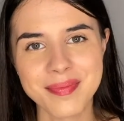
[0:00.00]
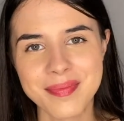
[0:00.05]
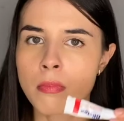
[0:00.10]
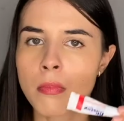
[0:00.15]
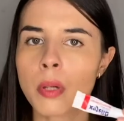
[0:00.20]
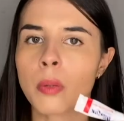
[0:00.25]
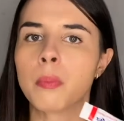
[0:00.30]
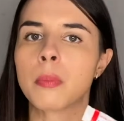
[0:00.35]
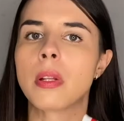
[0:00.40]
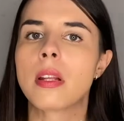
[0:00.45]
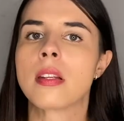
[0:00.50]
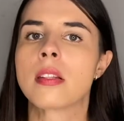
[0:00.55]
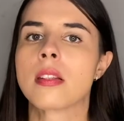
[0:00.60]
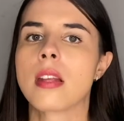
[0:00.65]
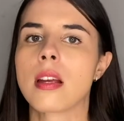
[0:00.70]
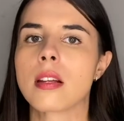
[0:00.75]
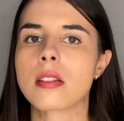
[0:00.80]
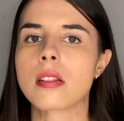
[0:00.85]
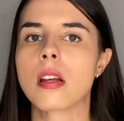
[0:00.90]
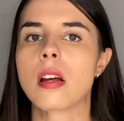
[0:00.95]
Put
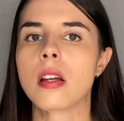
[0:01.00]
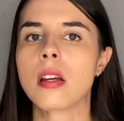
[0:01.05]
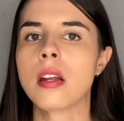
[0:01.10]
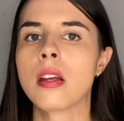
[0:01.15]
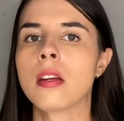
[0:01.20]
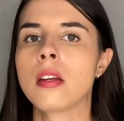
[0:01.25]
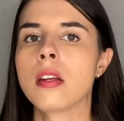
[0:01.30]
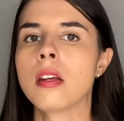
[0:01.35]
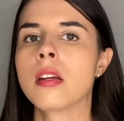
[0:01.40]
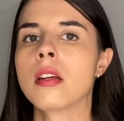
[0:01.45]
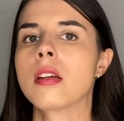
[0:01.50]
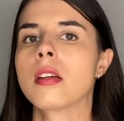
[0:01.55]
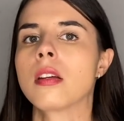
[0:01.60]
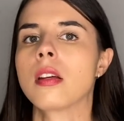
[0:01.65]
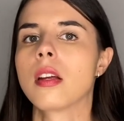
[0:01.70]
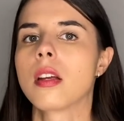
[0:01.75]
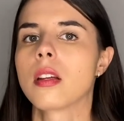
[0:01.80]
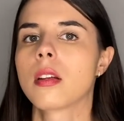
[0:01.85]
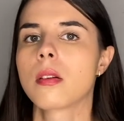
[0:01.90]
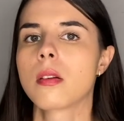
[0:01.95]
Blistex on it.
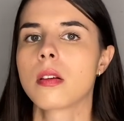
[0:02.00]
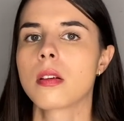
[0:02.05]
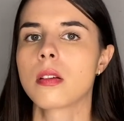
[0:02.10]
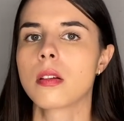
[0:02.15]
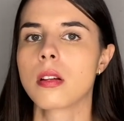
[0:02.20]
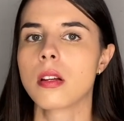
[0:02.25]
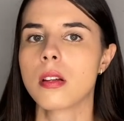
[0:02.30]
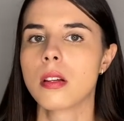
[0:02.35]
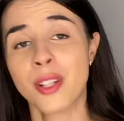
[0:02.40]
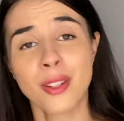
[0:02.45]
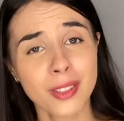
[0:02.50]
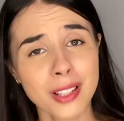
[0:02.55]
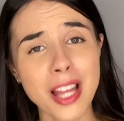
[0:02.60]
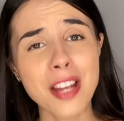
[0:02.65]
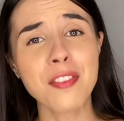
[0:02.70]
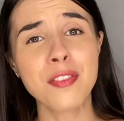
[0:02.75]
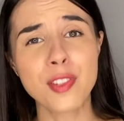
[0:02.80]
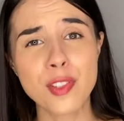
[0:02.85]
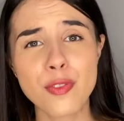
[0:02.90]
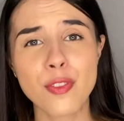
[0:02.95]
Your
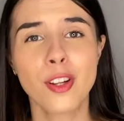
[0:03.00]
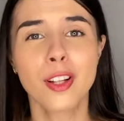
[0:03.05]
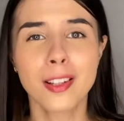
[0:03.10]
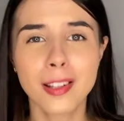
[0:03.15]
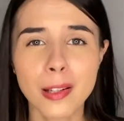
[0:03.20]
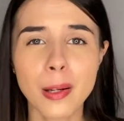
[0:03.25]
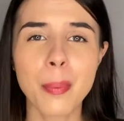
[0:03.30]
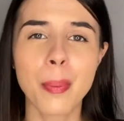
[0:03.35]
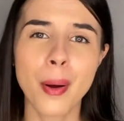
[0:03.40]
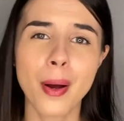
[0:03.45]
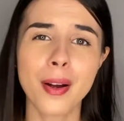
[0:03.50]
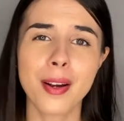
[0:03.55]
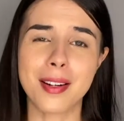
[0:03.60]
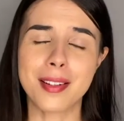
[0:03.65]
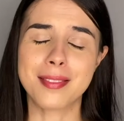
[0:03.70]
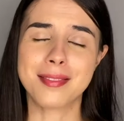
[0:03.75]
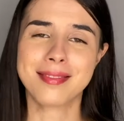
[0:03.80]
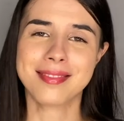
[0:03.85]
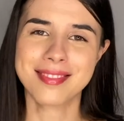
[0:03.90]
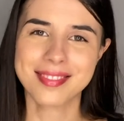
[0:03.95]
life is falling
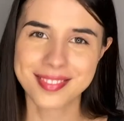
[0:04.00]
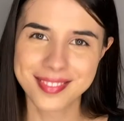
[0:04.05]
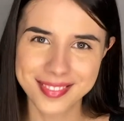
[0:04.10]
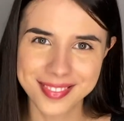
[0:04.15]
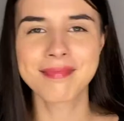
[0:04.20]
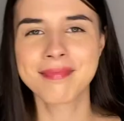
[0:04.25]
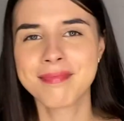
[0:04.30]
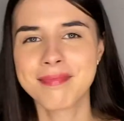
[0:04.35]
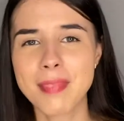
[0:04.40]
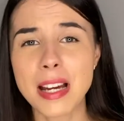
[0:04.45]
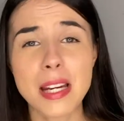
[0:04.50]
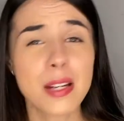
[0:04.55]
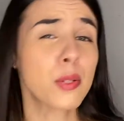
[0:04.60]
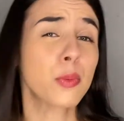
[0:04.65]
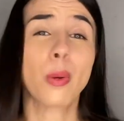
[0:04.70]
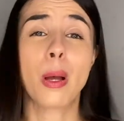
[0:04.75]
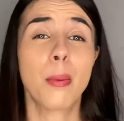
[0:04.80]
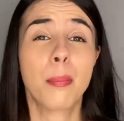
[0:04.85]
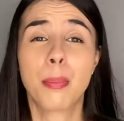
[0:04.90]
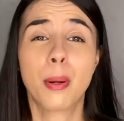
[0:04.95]
apart? Might as
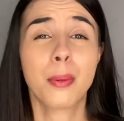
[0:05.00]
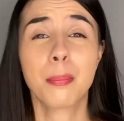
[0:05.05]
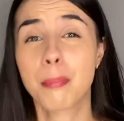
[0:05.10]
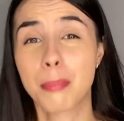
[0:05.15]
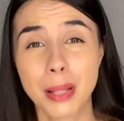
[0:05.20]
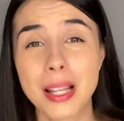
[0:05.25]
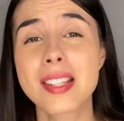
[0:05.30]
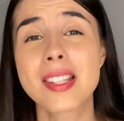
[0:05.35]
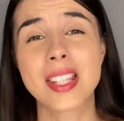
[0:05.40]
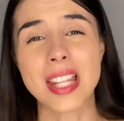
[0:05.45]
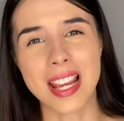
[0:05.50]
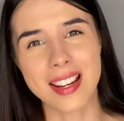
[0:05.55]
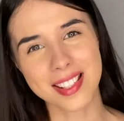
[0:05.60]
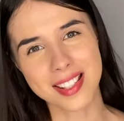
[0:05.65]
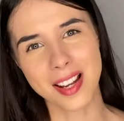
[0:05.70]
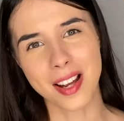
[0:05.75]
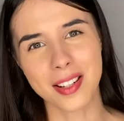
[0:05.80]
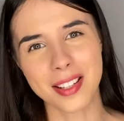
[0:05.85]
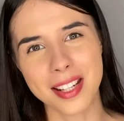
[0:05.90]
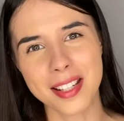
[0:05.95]
well put Blistex
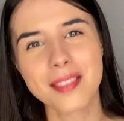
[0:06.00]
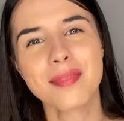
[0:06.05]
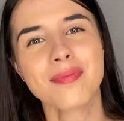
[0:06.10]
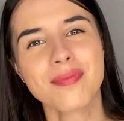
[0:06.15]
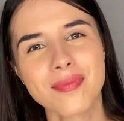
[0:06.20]
on it.